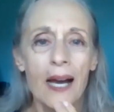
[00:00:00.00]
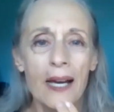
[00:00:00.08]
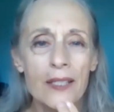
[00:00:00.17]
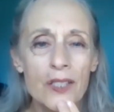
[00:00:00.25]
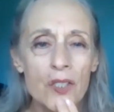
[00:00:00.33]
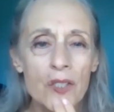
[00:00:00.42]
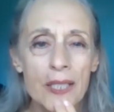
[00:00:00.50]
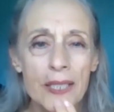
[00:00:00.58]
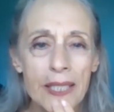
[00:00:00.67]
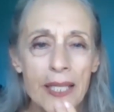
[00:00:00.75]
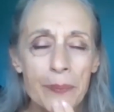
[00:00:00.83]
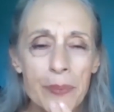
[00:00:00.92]
under the
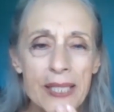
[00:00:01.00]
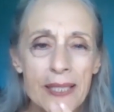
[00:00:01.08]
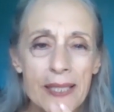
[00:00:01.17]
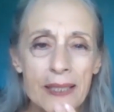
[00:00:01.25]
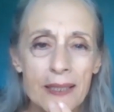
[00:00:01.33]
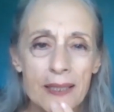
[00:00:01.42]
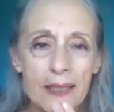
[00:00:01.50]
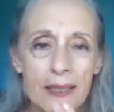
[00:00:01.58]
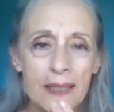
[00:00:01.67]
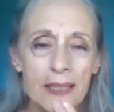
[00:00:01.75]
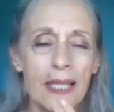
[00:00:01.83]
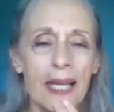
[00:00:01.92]
lips.
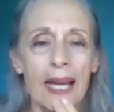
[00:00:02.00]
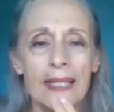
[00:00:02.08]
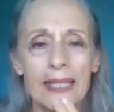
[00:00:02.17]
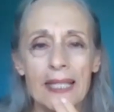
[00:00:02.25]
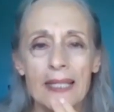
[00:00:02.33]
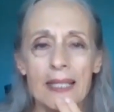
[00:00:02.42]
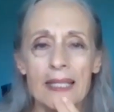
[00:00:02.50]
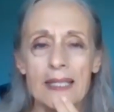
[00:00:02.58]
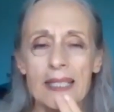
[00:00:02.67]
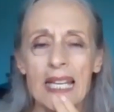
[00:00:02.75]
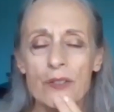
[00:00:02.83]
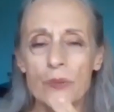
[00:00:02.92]
And then
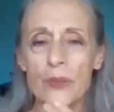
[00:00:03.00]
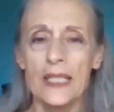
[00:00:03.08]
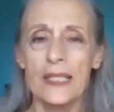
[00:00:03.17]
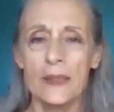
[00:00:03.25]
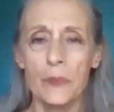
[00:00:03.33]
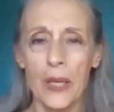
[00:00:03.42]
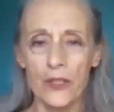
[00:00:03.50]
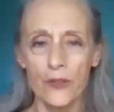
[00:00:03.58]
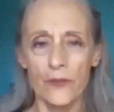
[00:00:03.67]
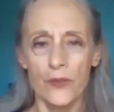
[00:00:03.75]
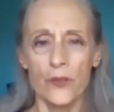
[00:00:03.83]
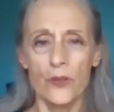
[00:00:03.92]
this next one is better
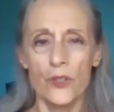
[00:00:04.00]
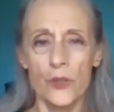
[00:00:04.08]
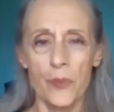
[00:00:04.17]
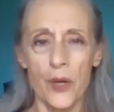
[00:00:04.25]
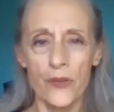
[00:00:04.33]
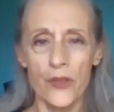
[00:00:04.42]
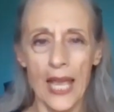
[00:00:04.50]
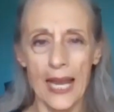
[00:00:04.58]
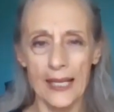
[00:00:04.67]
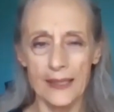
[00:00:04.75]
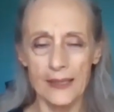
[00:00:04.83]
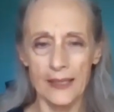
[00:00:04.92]
if you use both
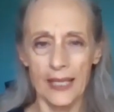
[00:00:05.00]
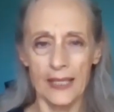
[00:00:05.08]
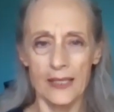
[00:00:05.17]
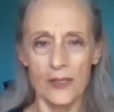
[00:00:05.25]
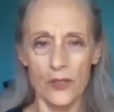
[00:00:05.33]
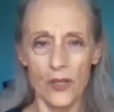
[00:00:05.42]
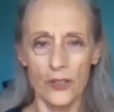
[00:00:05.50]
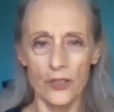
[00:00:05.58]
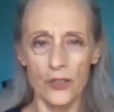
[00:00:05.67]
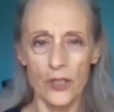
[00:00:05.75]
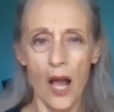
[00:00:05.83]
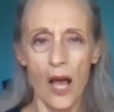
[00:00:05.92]
hands, and it's on
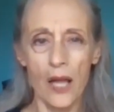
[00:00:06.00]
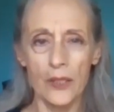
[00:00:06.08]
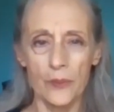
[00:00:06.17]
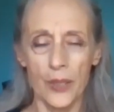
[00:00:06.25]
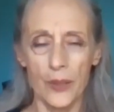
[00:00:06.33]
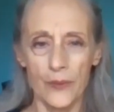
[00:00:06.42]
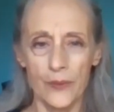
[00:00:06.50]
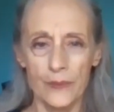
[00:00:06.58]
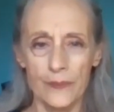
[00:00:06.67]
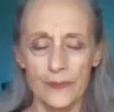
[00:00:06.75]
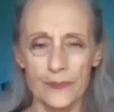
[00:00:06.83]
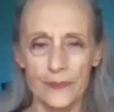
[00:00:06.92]
your collarbone.
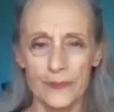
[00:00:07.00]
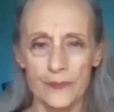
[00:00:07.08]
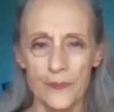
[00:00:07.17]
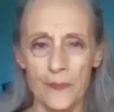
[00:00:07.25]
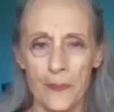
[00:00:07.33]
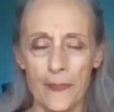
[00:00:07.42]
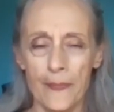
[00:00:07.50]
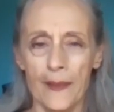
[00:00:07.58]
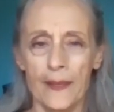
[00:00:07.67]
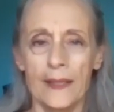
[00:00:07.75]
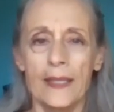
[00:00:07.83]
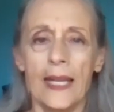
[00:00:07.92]

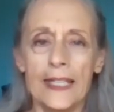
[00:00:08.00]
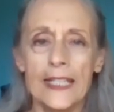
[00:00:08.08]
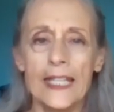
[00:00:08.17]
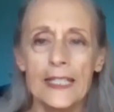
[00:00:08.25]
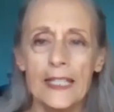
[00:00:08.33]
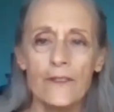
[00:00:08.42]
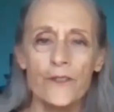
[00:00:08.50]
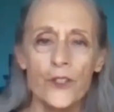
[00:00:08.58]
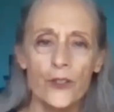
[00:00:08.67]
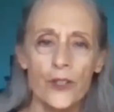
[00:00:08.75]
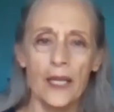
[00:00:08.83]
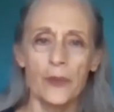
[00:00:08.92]
And then if
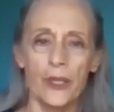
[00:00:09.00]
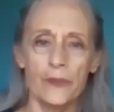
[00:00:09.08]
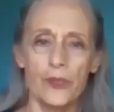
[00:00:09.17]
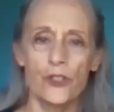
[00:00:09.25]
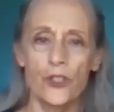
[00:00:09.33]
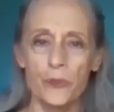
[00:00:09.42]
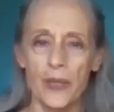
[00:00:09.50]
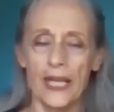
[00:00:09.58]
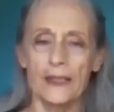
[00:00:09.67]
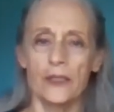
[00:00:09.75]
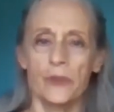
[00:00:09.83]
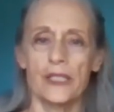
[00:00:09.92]
you're able, I'm going to scoot back
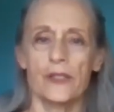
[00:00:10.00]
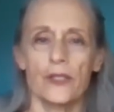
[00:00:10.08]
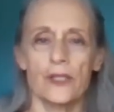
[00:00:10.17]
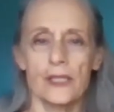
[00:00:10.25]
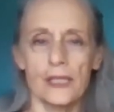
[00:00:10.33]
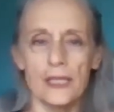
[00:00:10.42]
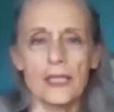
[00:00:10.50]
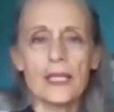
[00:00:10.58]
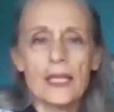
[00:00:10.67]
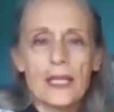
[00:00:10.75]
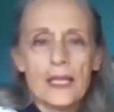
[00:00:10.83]
a little bit so you can see,